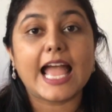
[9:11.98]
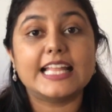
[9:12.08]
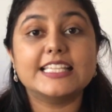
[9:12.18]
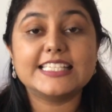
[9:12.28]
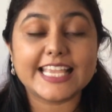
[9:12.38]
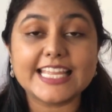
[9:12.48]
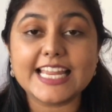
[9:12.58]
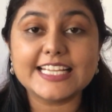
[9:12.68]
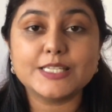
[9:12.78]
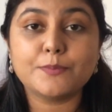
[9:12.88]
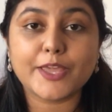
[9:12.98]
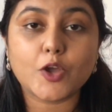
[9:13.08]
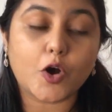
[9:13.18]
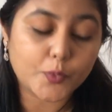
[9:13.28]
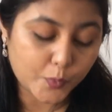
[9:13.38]
And the second item I
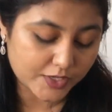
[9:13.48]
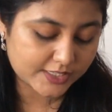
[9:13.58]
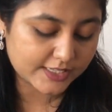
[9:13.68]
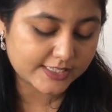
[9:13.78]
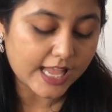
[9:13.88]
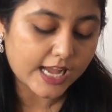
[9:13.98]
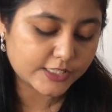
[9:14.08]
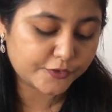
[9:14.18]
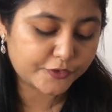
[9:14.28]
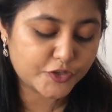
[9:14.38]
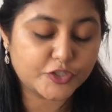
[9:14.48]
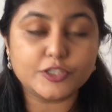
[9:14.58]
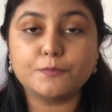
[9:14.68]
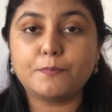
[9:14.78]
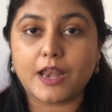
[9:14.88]
got was this
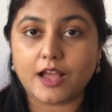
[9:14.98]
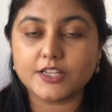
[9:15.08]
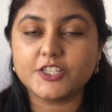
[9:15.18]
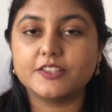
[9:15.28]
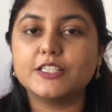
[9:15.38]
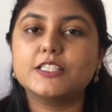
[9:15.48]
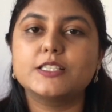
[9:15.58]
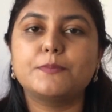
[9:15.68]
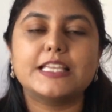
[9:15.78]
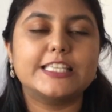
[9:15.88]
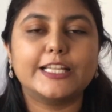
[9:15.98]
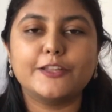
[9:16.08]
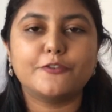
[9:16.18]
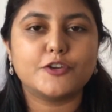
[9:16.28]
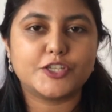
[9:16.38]
artificial plant. This is
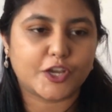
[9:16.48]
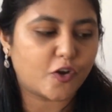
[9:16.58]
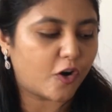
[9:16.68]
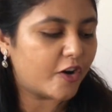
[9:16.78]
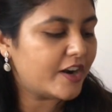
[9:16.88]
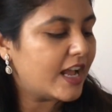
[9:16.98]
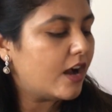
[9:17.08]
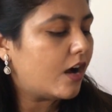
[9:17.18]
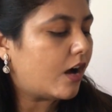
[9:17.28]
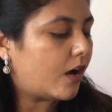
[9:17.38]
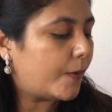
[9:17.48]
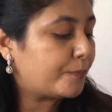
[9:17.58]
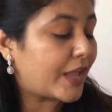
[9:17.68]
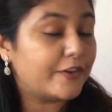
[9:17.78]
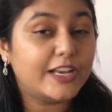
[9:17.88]
basically for decor.
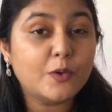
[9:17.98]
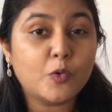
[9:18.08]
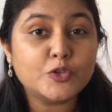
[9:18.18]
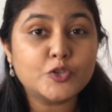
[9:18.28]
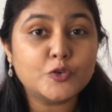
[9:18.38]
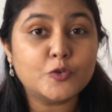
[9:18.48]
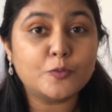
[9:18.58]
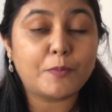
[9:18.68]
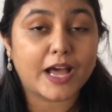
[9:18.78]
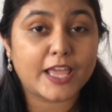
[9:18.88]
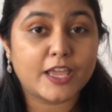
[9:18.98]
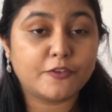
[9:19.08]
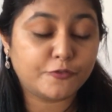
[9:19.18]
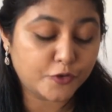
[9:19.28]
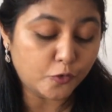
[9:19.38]
I really want to buy
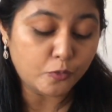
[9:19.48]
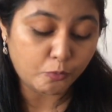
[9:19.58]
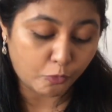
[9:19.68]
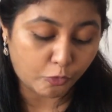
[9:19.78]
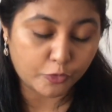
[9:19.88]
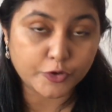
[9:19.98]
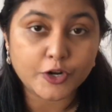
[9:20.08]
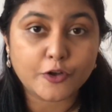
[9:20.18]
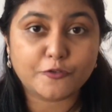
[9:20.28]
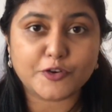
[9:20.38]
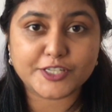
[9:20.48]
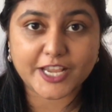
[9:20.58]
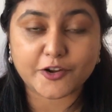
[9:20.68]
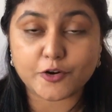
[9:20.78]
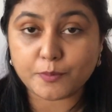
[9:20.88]
a few more for
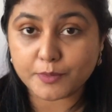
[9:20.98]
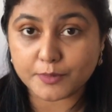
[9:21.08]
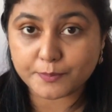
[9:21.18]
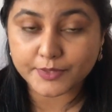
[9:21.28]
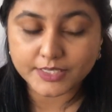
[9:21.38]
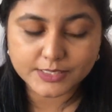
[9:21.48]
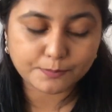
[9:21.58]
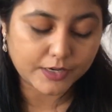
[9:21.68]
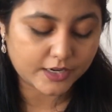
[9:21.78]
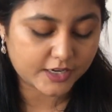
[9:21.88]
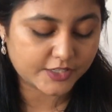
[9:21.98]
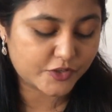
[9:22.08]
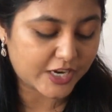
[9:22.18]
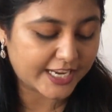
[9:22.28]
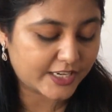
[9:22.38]
decor purpose,
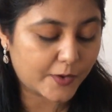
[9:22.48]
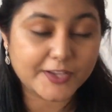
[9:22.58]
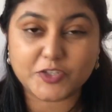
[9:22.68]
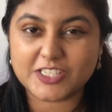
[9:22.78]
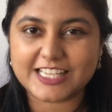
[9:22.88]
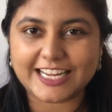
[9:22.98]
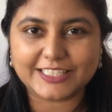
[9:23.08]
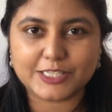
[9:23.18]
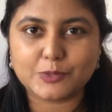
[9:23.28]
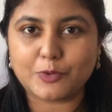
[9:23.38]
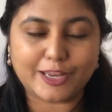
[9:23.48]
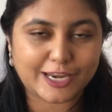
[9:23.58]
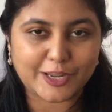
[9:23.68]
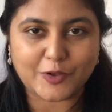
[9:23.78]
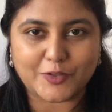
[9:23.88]
but right now I just like this one
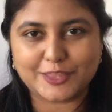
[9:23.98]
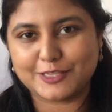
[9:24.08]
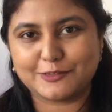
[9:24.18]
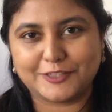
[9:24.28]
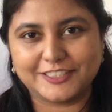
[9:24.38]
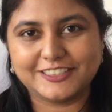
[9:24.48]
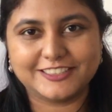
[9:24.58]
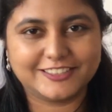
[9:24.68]
and I got this one.